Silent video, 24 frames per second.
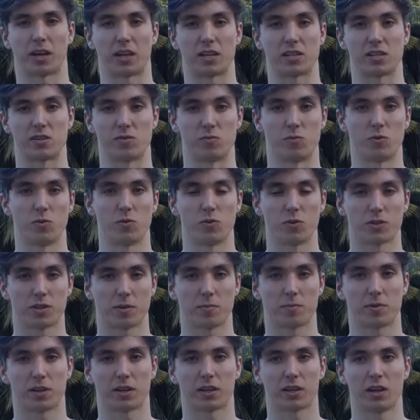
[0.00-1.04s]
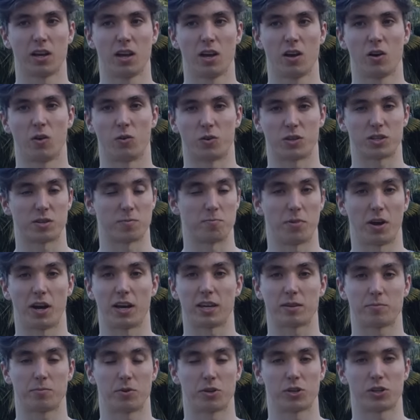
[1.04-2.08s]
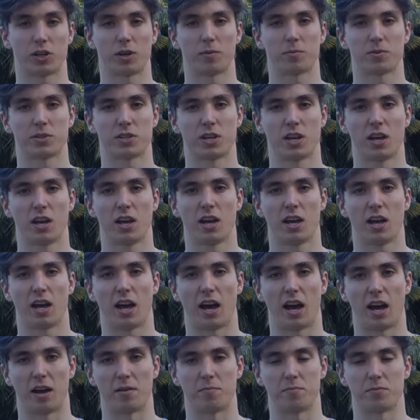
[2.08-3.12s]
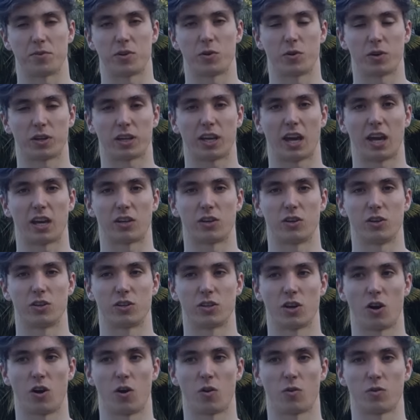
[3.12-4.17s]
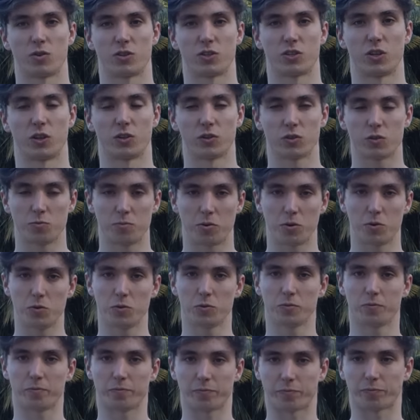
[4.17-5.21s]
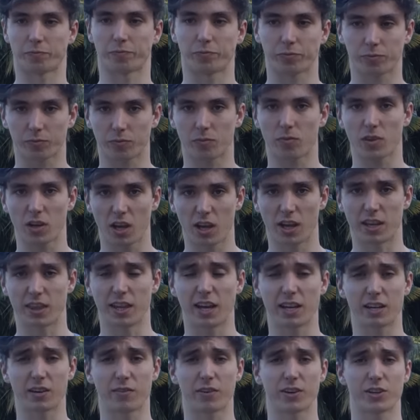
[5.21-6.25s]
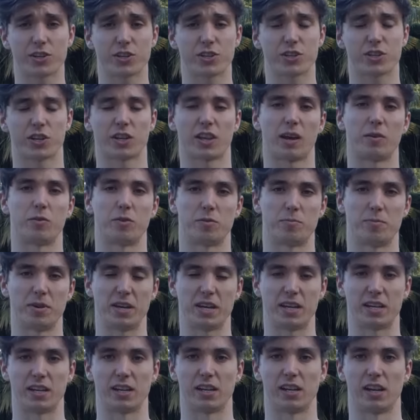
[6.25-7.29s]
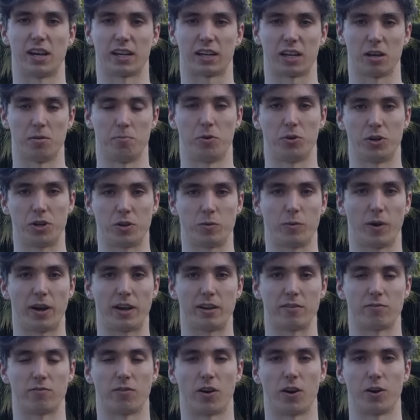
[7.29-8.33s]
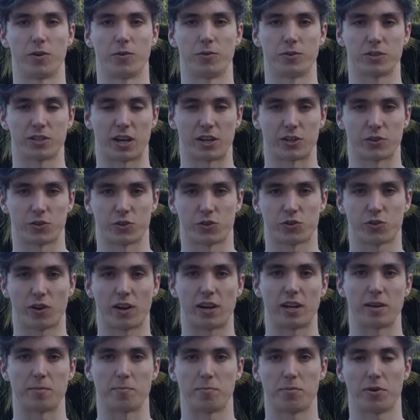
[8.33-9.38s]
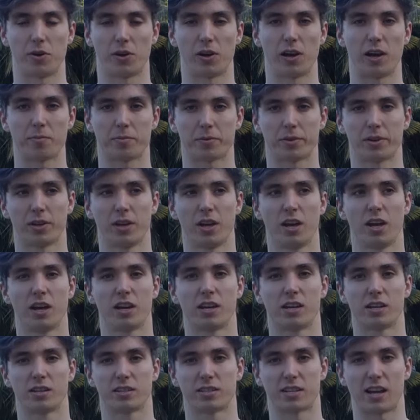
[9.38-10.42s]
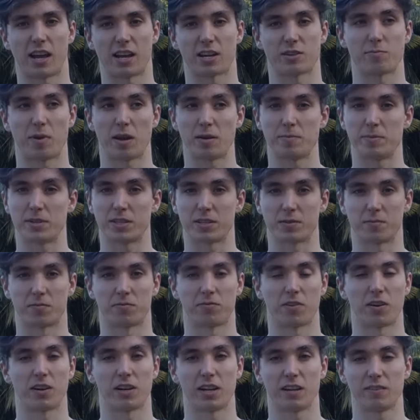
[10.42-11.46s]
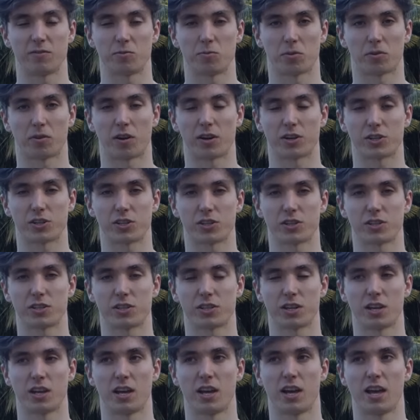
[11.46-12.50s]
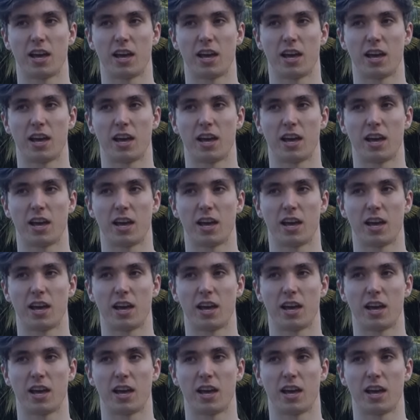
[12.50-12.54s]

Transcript: against a wall or something, or just some pike push ups. You want to get a good horizontal pull in that direction. So that would be like a bodyweight row slash Australian pull up slash maybe some front lever progressions.